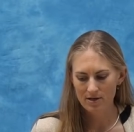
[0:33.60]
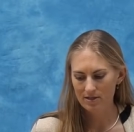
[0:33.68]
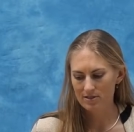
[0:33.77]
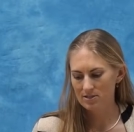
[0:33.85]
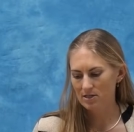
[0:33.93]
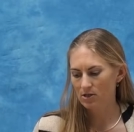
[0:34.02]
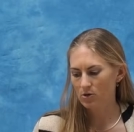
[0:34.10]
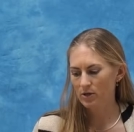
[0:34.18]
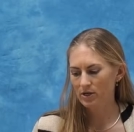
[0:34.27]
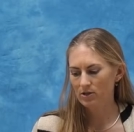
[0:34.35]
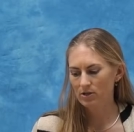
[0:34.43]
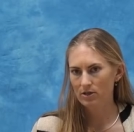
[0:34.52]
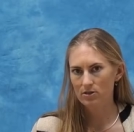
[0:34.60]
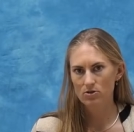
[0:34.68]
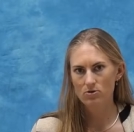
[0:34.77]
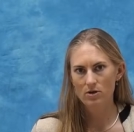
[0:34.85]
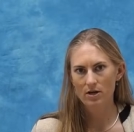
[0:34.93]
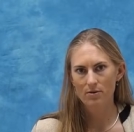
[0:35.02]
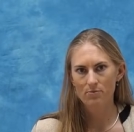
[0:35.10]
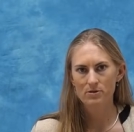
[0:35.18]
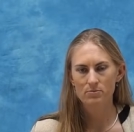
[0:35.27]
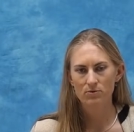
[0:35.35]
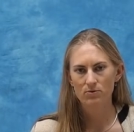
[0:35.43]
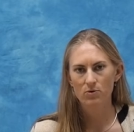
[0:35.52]
Let's take a quick look at the new
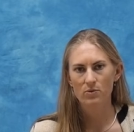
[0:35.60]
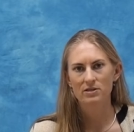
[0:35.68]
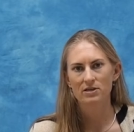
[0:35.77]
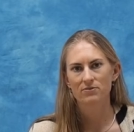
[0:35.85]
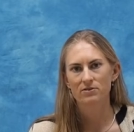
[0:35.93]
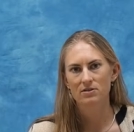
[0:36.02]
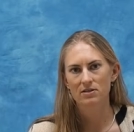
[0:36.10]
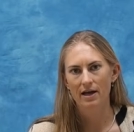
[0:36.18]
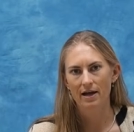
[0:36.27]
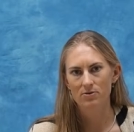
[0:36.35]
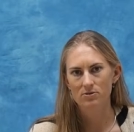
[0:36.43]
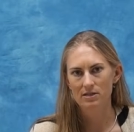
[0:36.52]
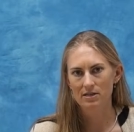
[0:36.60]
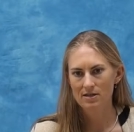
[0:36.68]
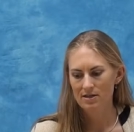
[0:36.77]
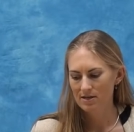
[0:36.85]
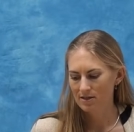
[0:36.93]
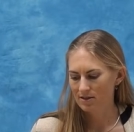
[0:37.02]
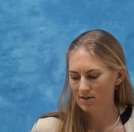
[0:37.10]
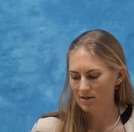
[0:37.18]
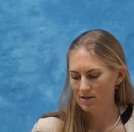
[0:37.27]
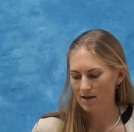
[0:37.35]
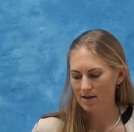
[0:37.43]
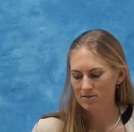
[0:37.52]
cameras before we delve into the housing.
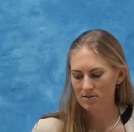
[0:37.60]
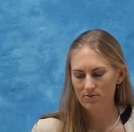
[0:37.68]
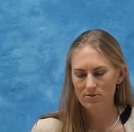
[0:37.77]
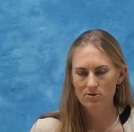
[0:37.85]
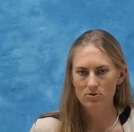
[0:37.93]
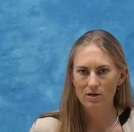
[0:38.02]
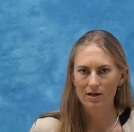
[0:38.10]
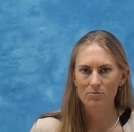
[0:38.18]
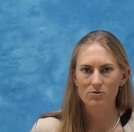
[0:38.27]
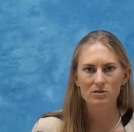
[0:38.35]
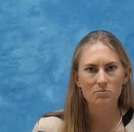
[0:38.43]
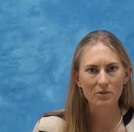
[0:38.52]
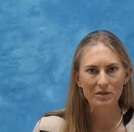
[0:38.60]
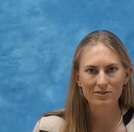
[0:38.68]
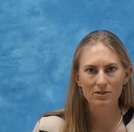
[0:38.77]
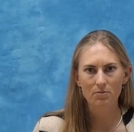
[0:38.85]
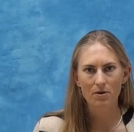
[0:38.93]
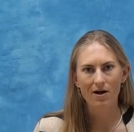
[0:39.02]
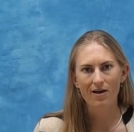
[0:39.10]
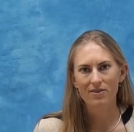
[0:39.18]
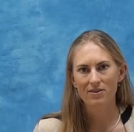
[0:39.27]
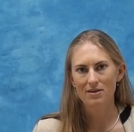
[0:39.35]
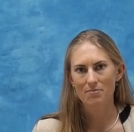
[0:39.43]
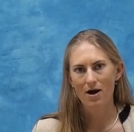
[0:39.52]
The A7 II cameras build upon
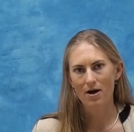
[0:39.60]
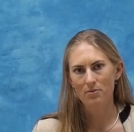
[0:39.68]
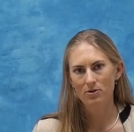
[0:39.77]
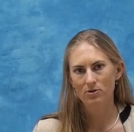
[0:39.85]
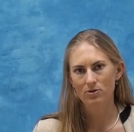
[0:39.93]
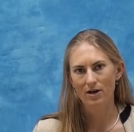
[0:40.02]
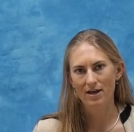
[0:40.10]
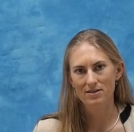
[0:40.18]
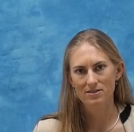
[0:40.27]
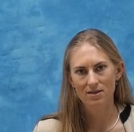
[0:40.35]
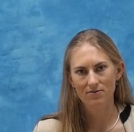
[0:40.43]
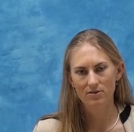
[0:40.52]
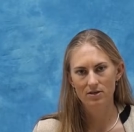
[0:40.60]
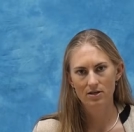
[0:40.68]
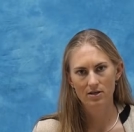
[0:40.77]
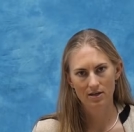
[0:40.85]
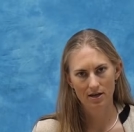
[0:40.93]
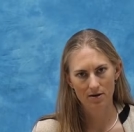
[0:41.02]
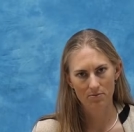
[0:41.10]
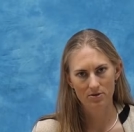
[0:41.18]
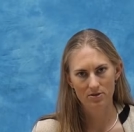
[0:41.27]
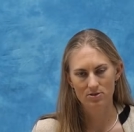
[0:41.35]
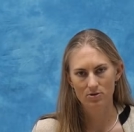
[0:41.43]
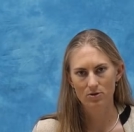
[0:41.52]
the popular A7 camera
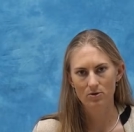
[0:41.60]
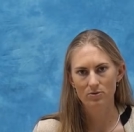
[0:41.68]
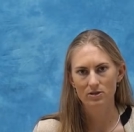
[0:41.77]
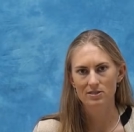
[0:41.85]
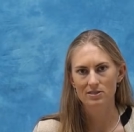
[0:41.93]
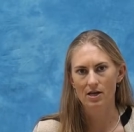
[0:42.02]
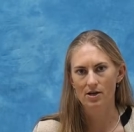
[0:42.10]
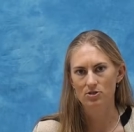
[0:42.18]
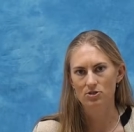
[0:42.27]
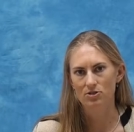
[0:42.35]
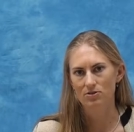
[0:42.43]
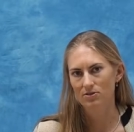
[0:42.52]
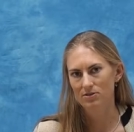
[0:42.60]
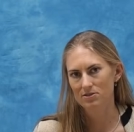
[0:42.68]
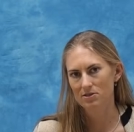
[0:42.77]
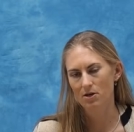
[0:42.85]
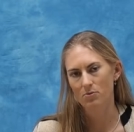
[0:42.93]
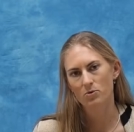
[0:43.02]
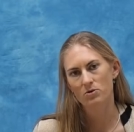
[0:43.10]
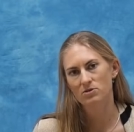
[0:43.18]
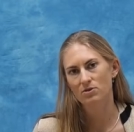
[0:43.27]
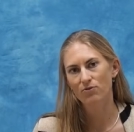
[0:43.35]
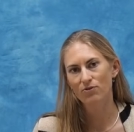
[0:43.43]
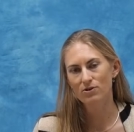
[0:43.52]
that Sony released last year. This camera was
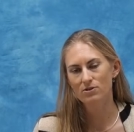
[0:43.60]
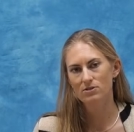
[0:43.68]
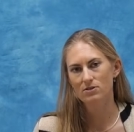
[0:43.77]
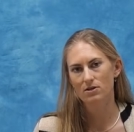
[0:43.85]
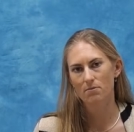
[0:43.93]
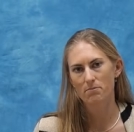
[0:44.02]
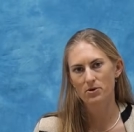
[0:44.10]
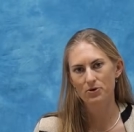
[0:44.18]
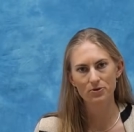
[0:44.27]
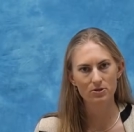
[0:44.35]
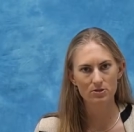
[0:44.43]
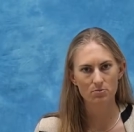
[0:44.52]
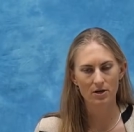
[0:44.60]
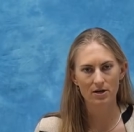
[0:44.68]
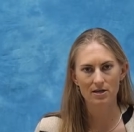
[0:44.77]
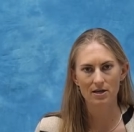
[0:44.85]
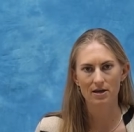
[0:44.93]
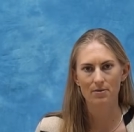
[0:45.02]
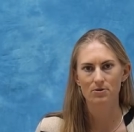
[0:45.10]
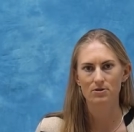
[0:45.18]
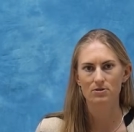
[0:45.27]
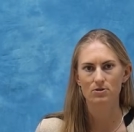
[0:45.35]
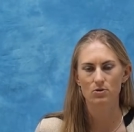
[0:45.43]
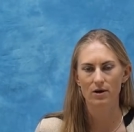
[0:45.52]
the first mirrorless body camera
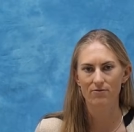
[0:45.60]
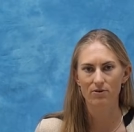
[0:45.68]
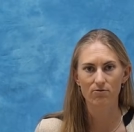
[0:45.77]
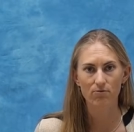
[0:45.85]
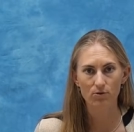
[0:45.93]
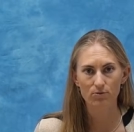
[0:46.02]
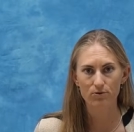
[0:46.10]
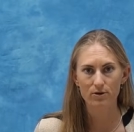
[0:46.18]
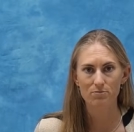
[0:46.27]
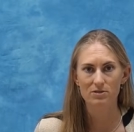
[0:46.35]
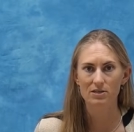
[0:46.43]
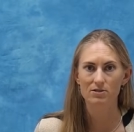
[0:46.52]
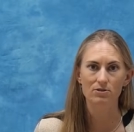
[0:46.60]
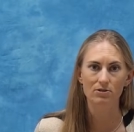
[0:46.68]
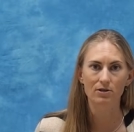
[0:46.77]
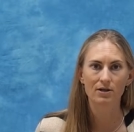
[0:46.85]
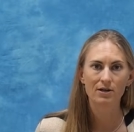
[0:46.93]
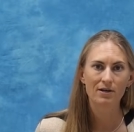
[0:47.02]
to have a full-frame sensor.